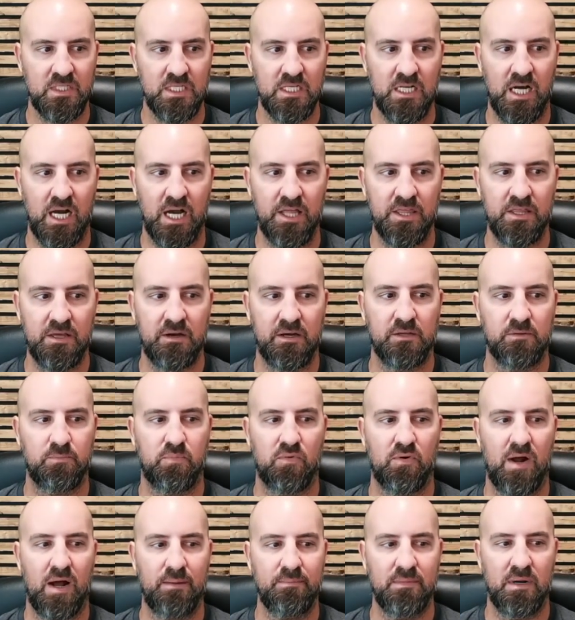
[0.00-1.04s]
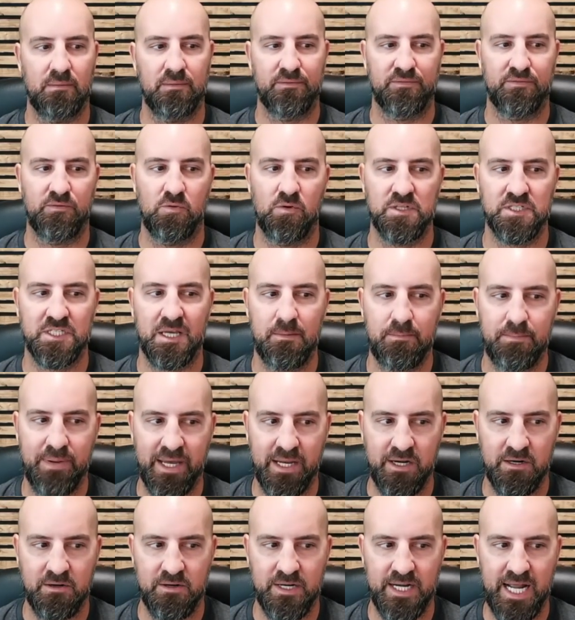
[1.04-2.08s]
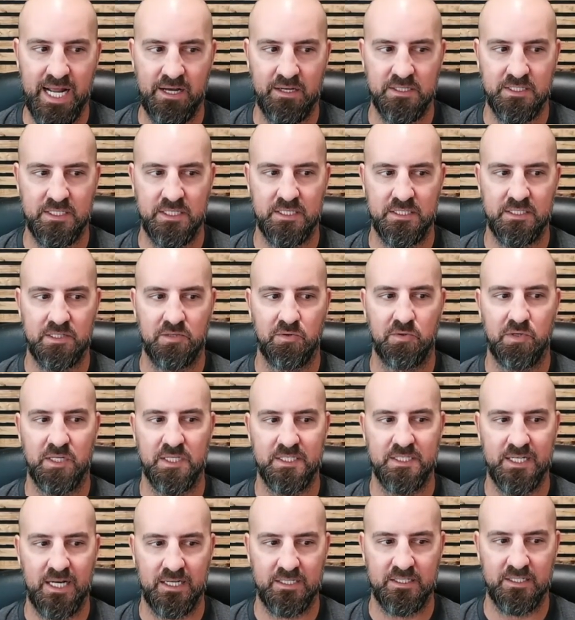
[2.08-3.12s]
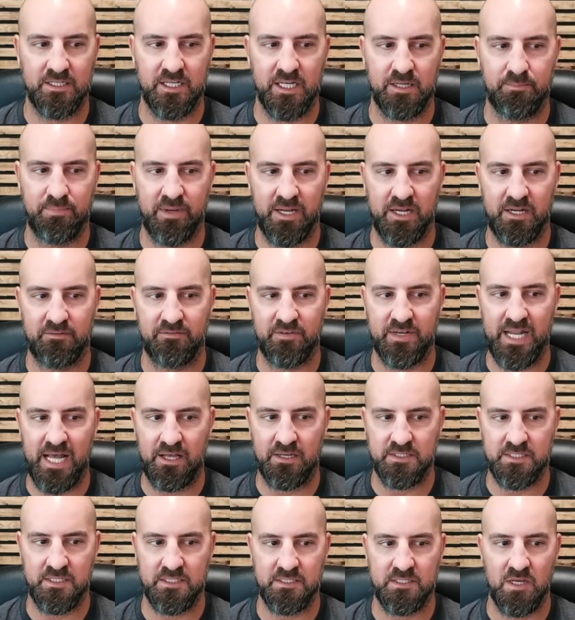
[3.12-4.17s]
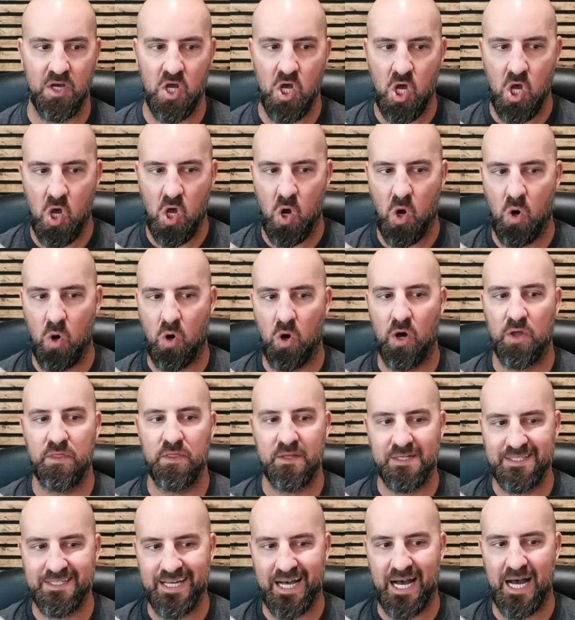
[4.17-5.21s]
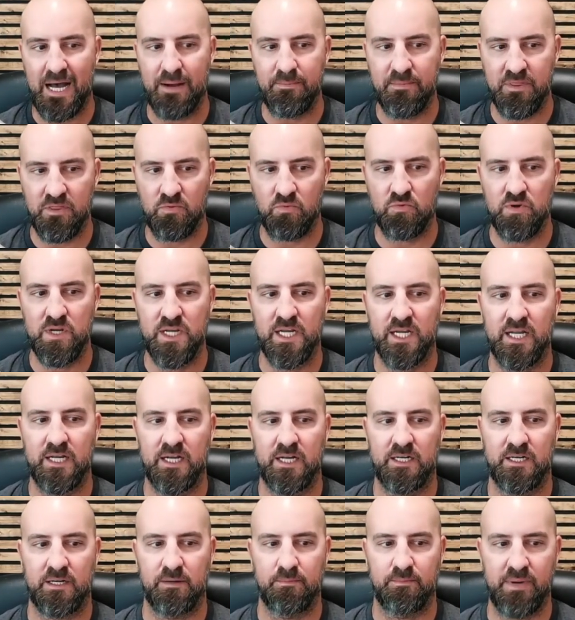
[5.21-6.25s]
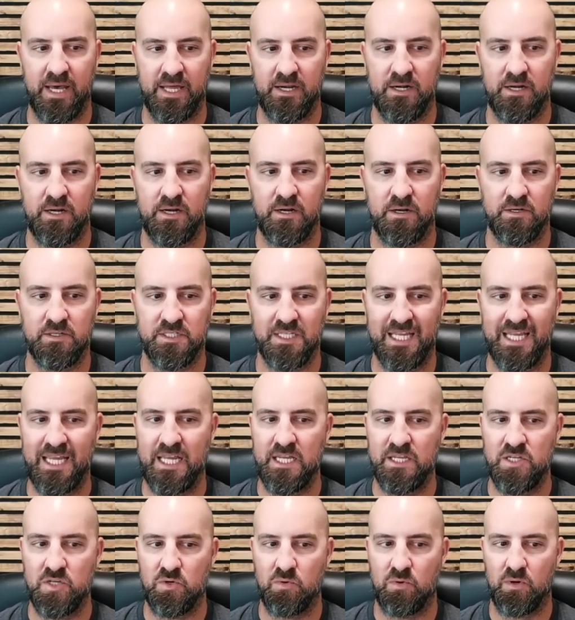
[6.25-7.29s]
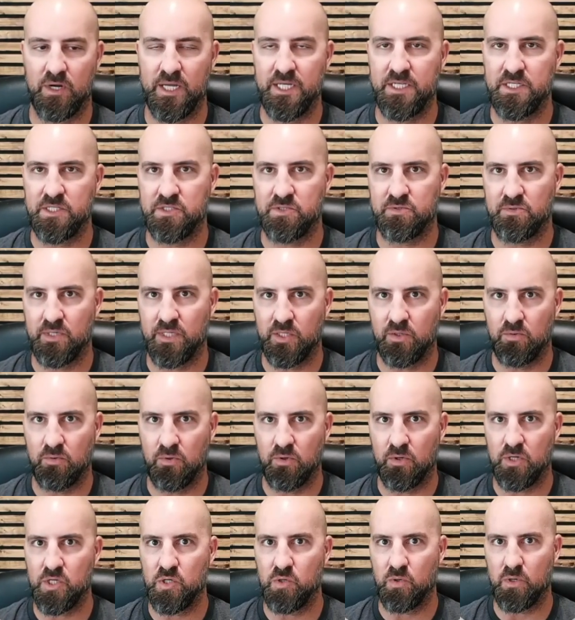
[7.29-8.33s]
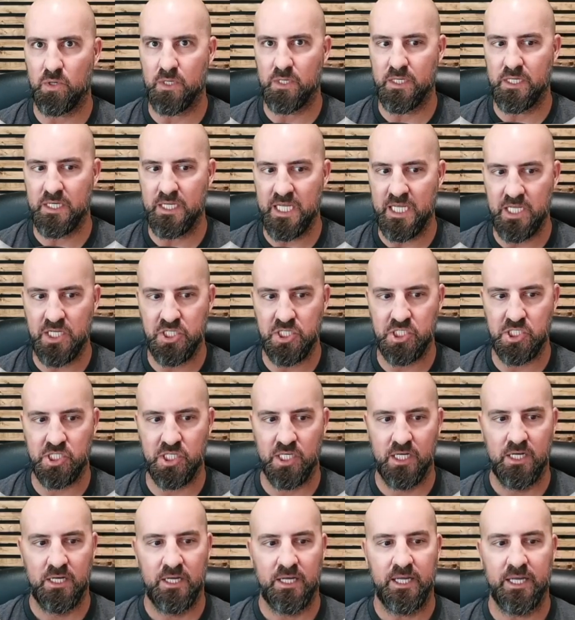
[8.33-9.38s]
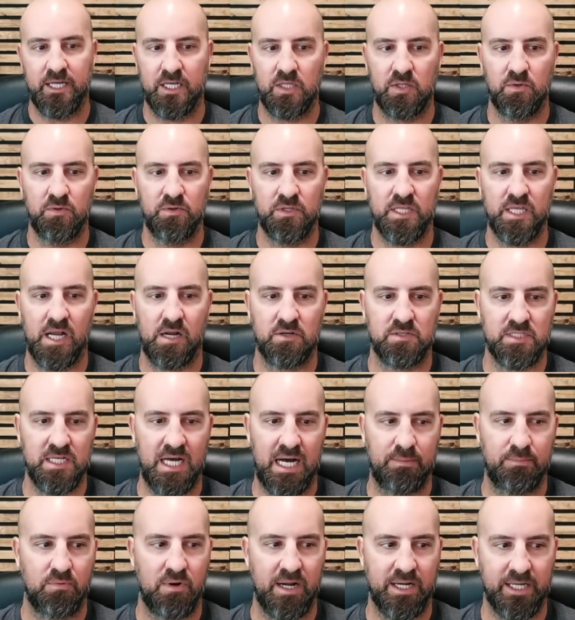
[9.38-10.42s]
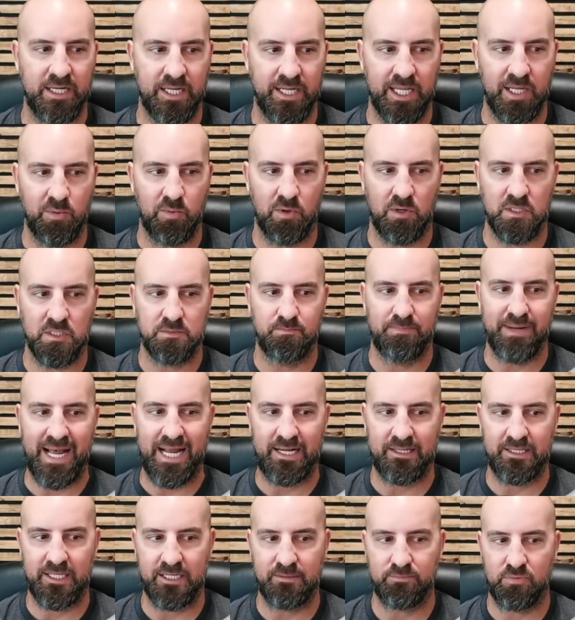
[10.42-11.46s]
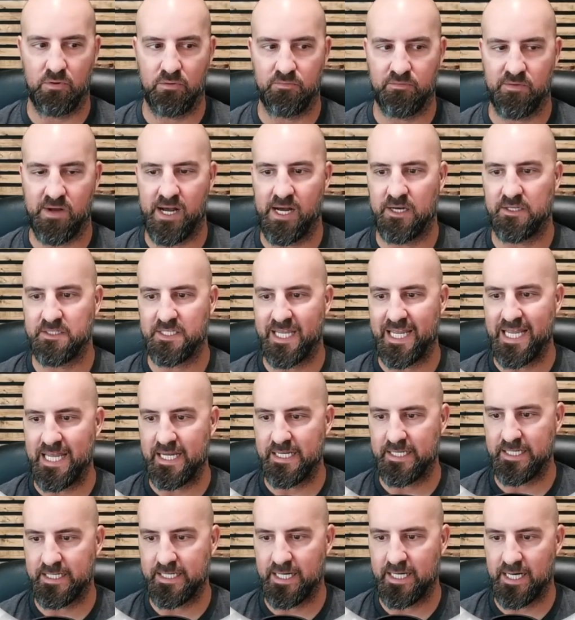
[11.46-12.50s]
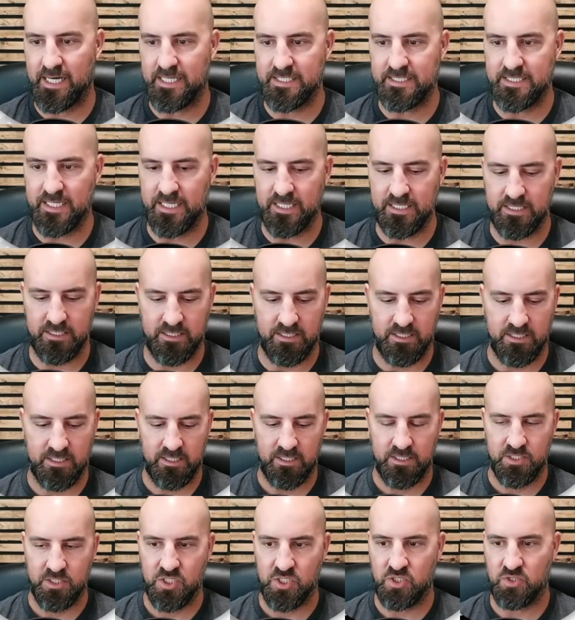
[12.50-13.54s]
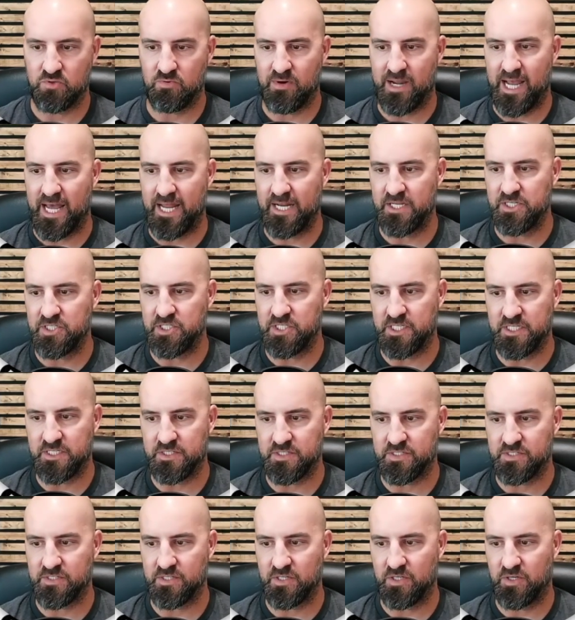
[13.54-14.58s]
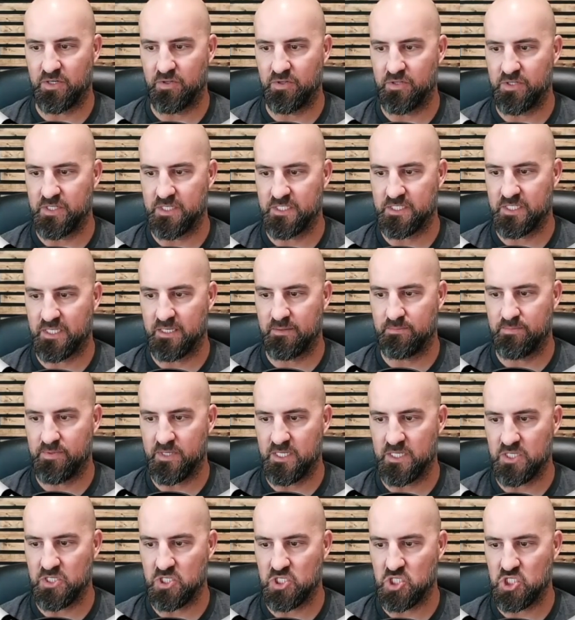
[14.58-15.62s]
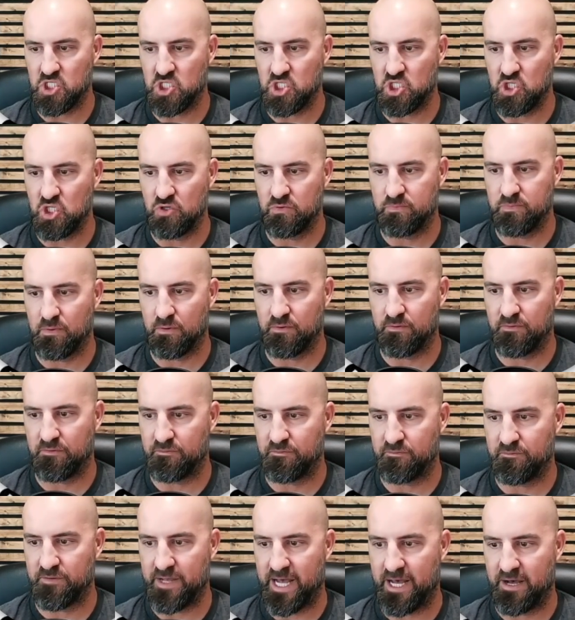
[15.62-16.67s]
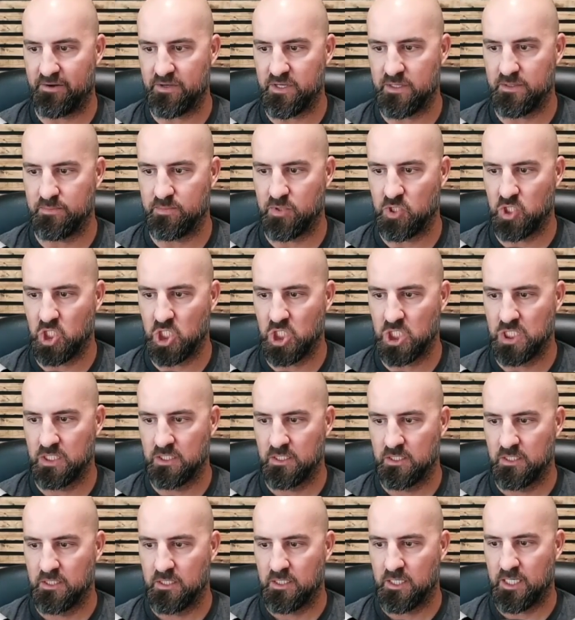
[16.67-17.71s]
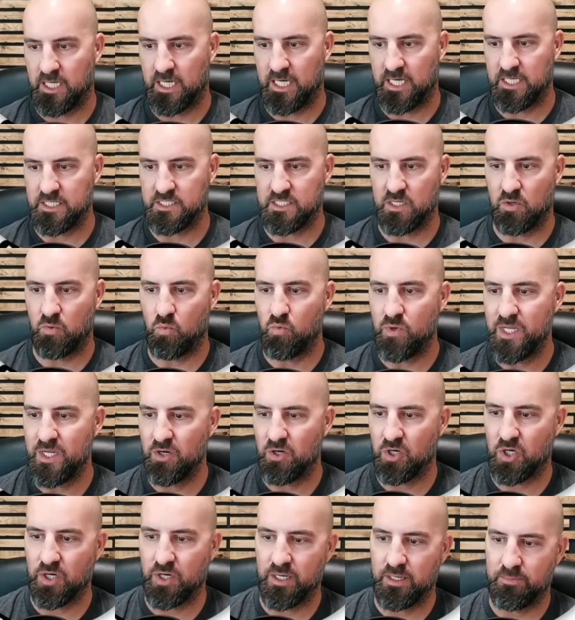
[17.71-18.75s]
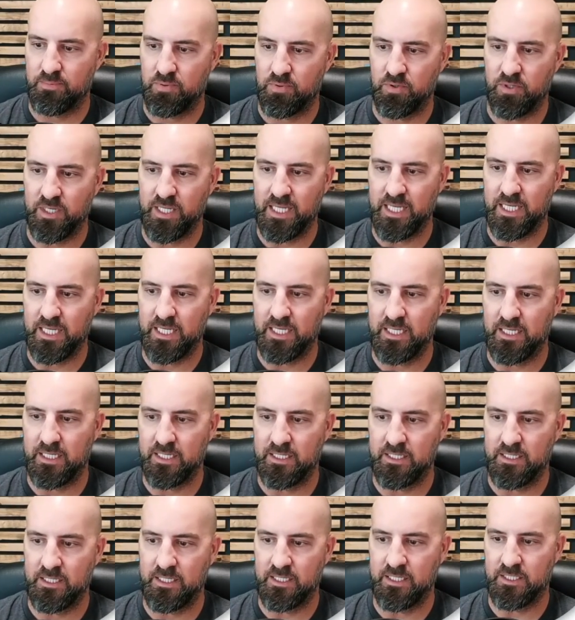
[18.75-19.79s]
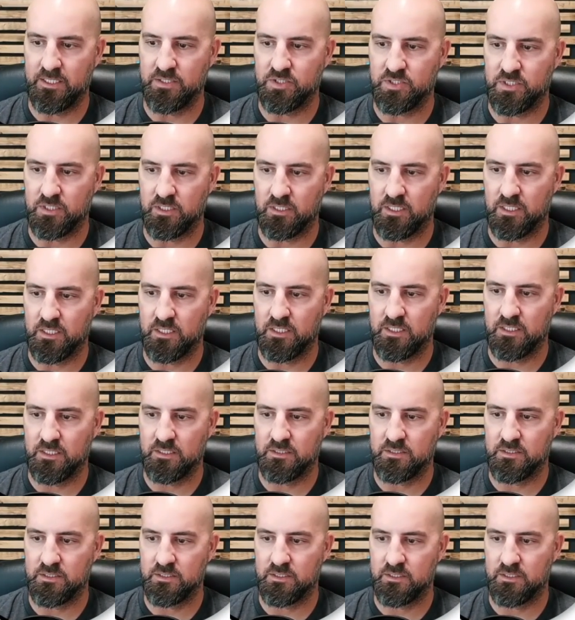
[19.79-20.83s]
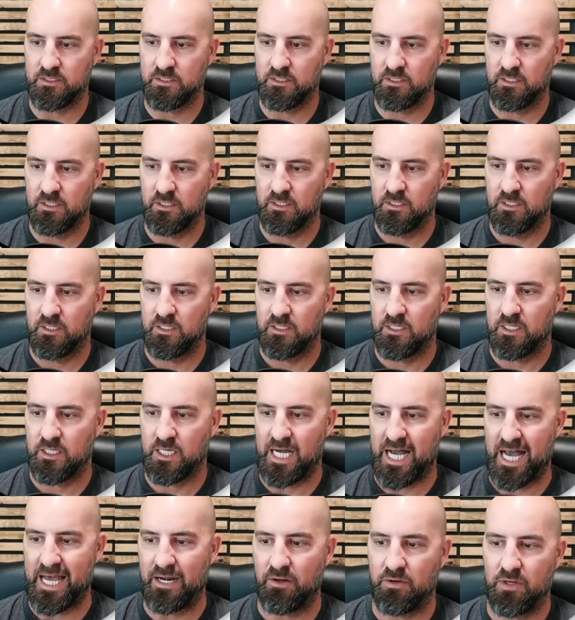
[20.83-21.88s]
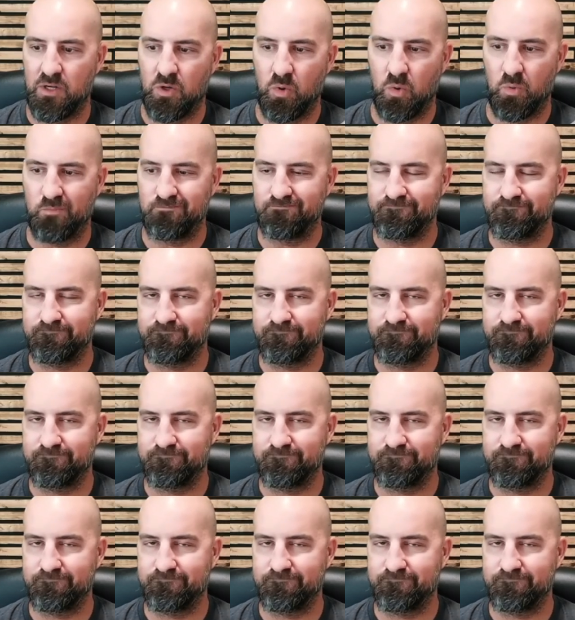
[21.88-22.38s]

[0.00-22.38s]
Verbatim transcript: Uh, the prompt number four is competitor analysis. So, conduct a competitive analysis on the top three competitors in your industry or your niche. Include their top ranking keywords, backlink profiles, and content strategies. So this could be super valuable. Uh, so we are going to put in insurance. I don't know.